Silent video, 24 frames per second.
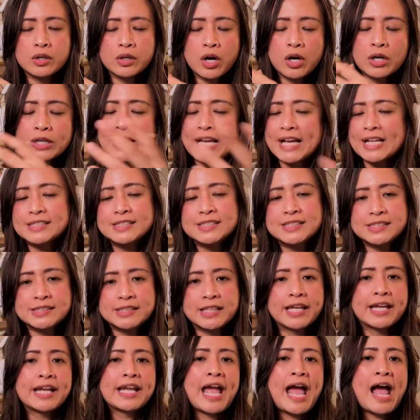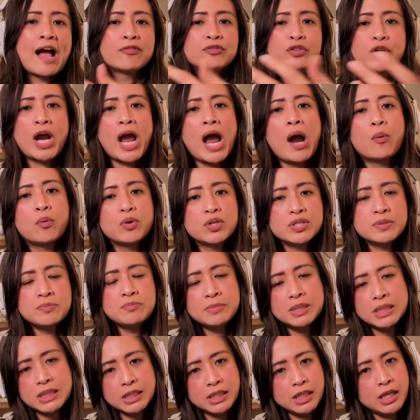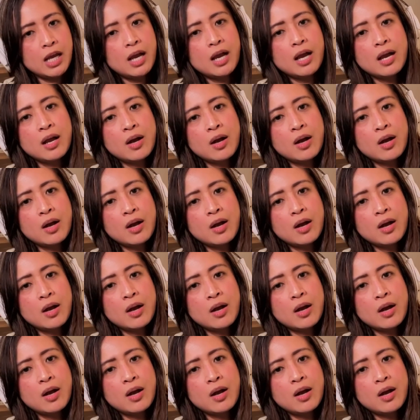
guests, like after hours media.